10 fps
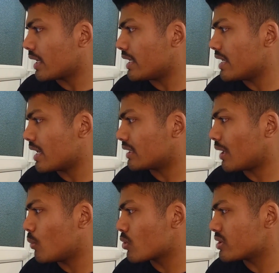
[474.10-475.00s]

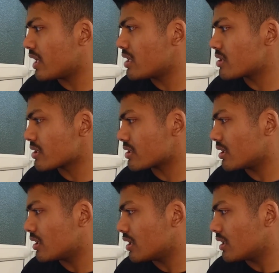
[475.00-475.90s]
Galliard, that was
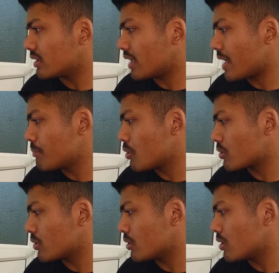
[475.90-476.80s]
dangerous. Thank
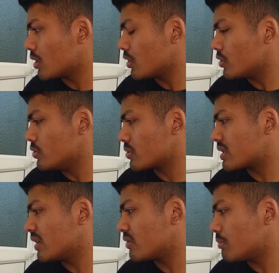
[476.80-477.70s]
Porco, you
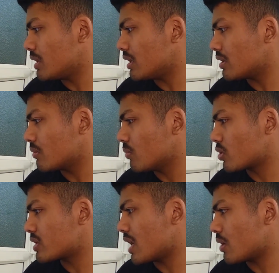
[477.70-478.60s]
served me.
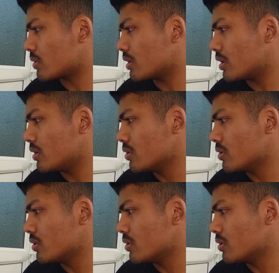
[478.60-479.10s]
Watch out.